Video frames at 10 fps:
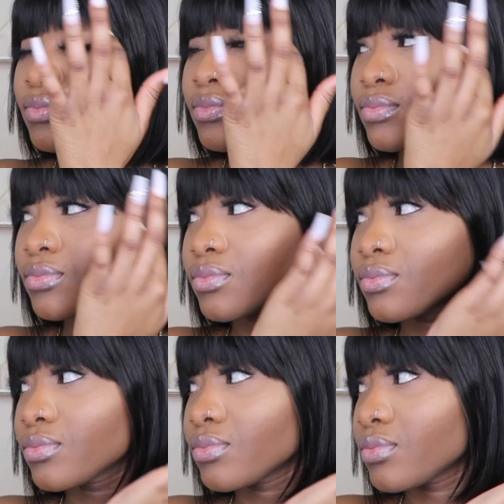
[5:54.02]

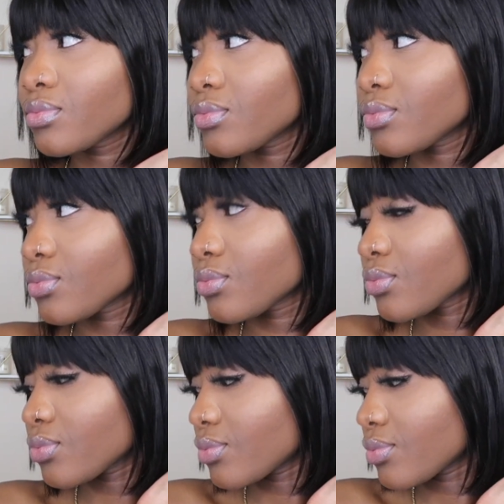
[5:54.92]

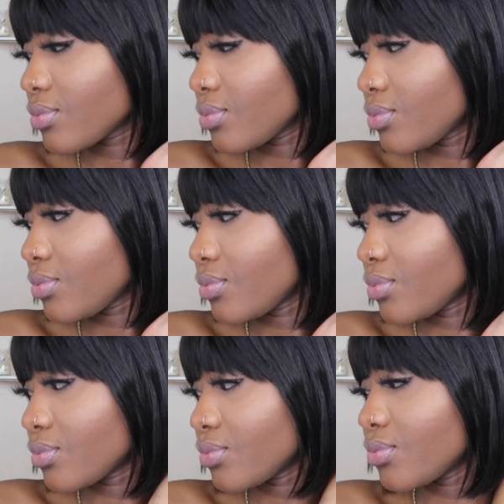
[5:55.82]

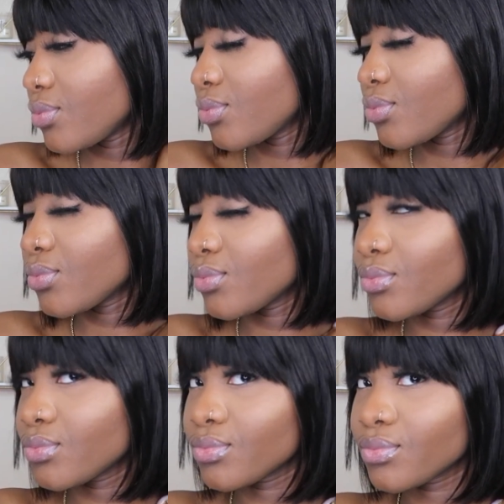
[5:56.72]

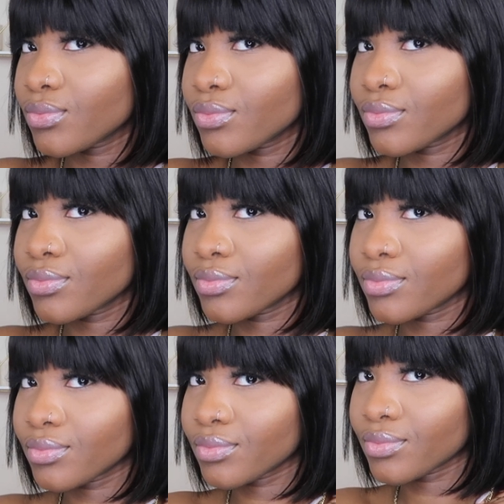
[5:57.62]

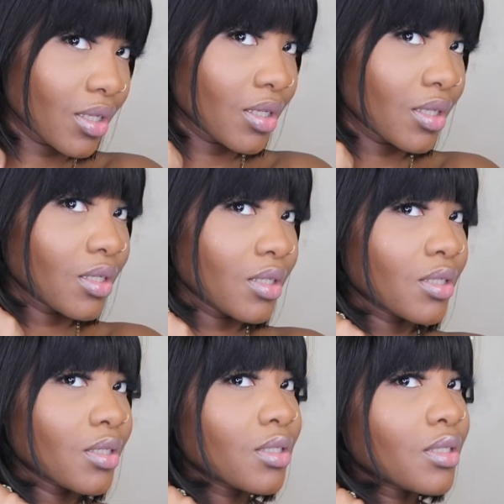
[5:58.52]

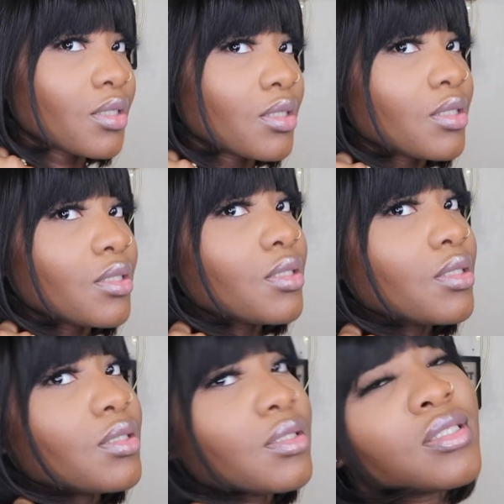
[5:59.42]

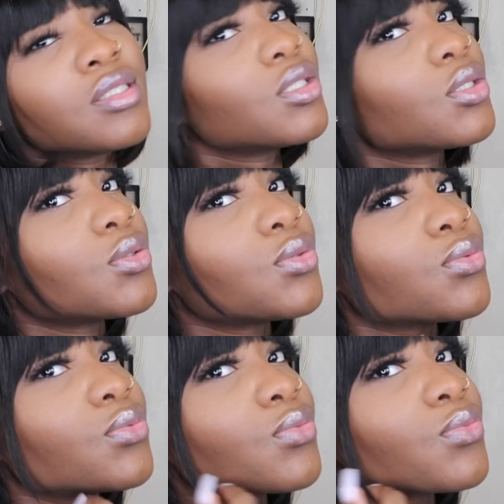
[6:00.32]

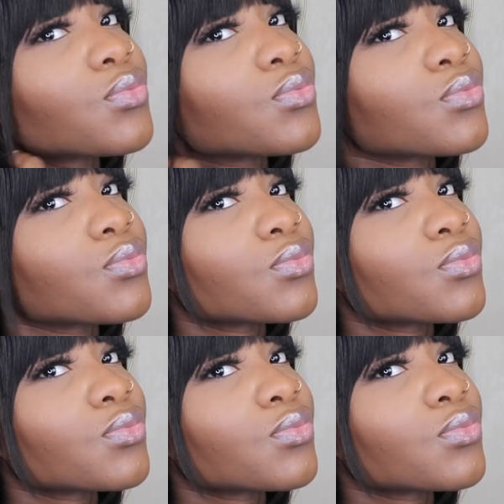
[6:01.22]
Nobody speaks.